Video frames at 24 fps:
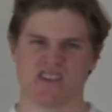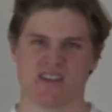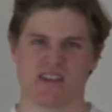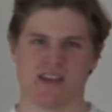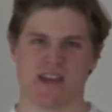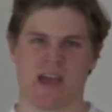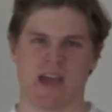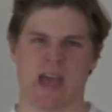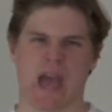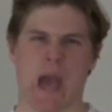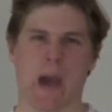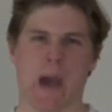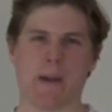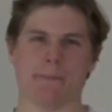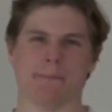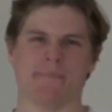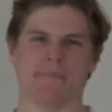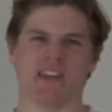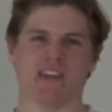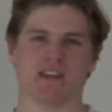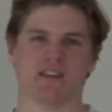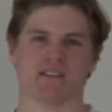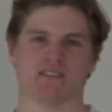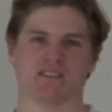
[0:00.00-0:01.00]

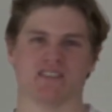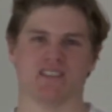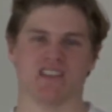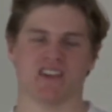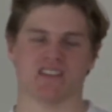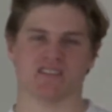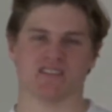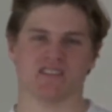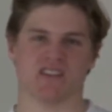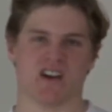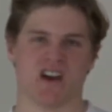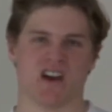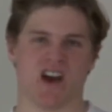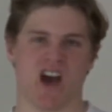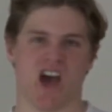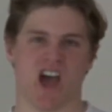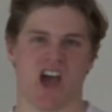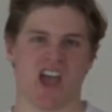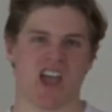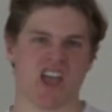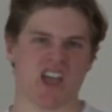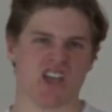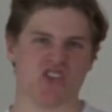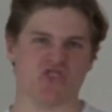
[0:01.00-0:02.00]
Howbeit that I
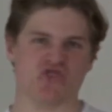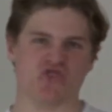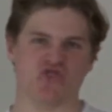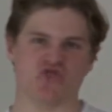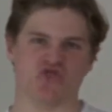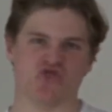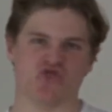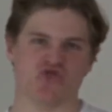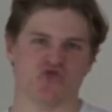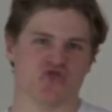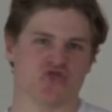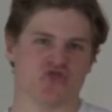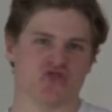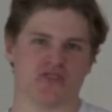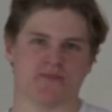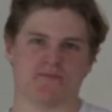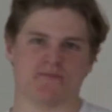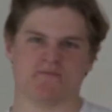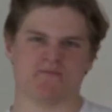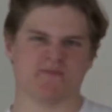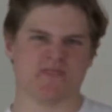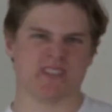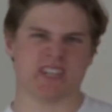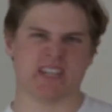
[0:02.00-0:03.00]
endure
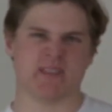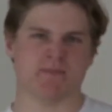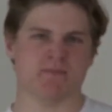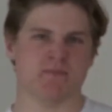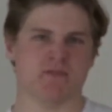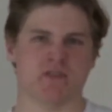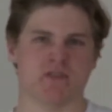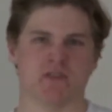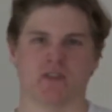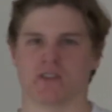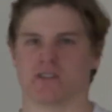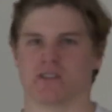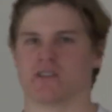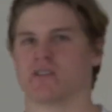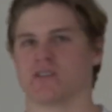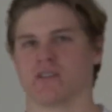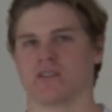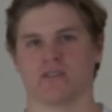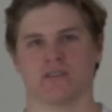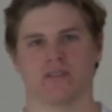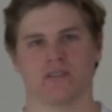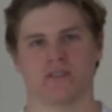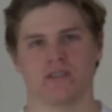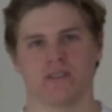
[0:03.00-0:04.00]
him not,
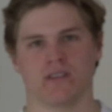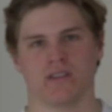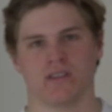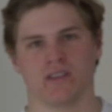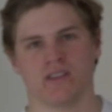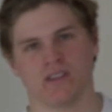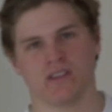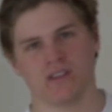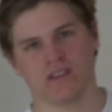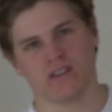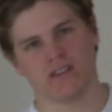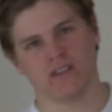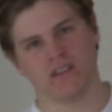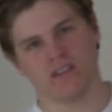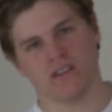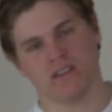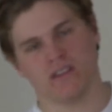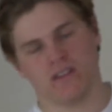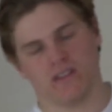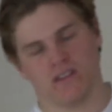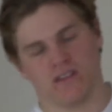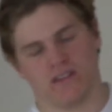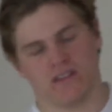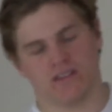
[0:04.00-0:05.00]

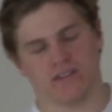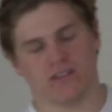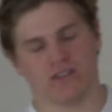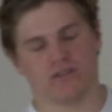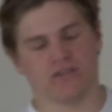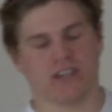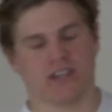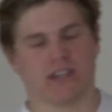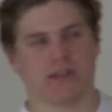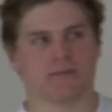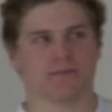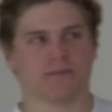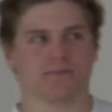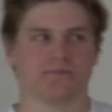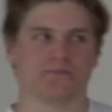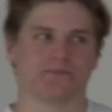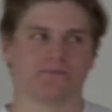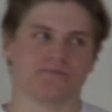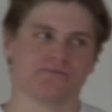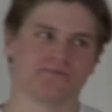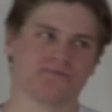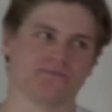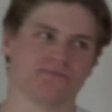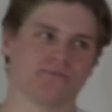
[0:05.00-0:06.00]
is of a
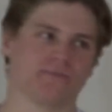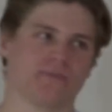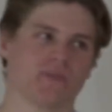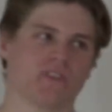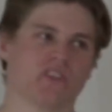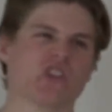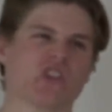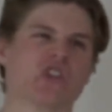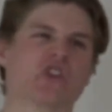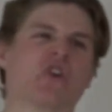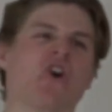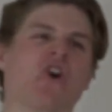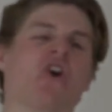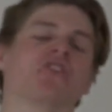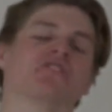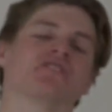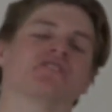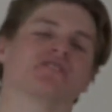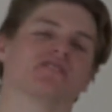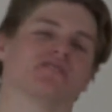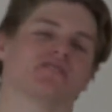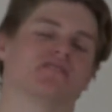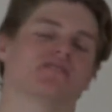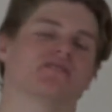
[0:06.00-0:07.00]

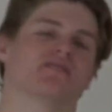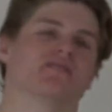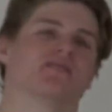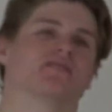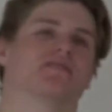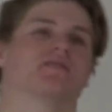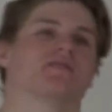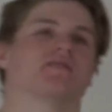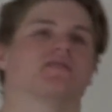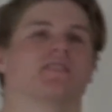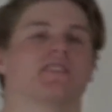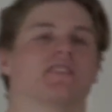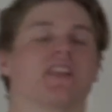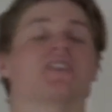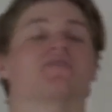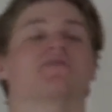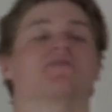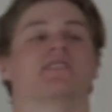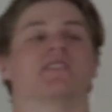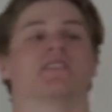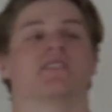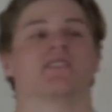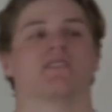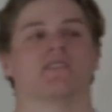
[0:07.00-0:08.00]
constant,
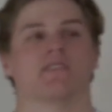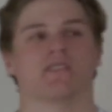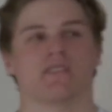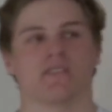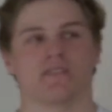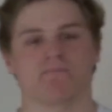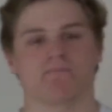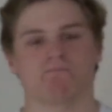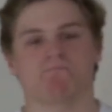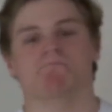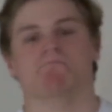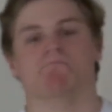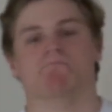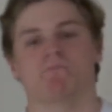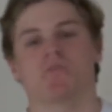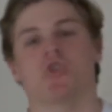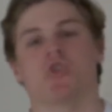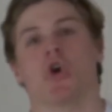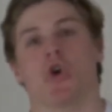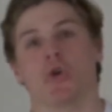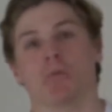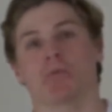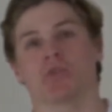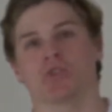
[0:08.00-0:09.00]
loving,
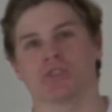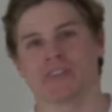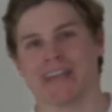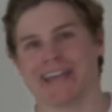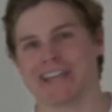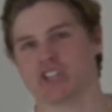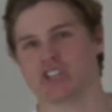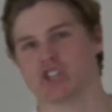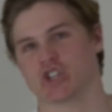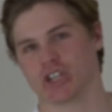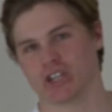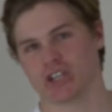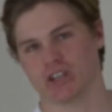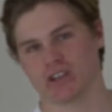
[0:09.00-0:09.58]
noble nature.